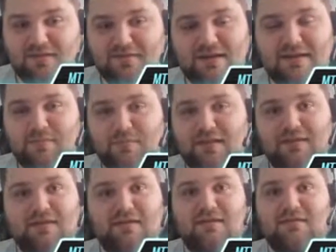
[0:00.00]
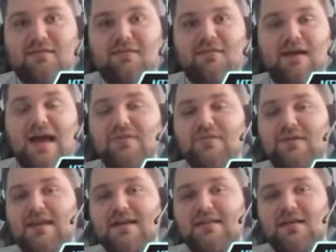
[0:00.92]
Sunday Million,
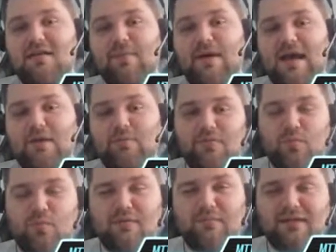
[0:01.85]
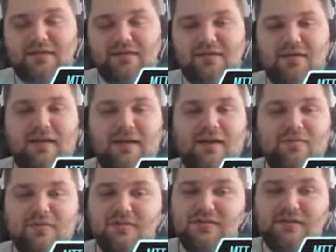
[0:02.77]
$109 buy-in with $1 million
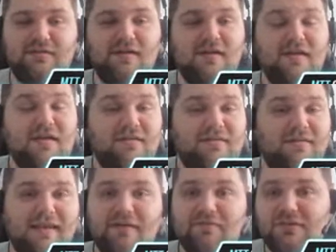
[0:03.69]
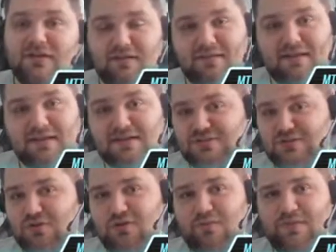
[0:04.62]
guaranteed. The $11 Sunday
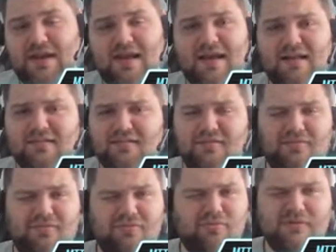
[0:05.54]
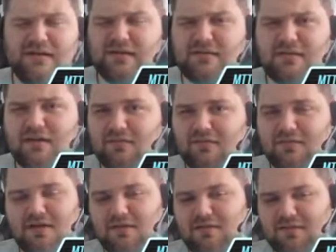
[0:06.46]
Storm that has
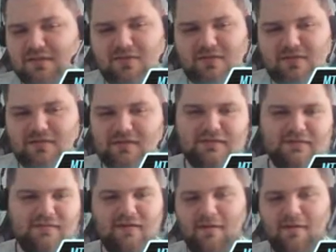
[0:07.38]
$300,000 guaranteed.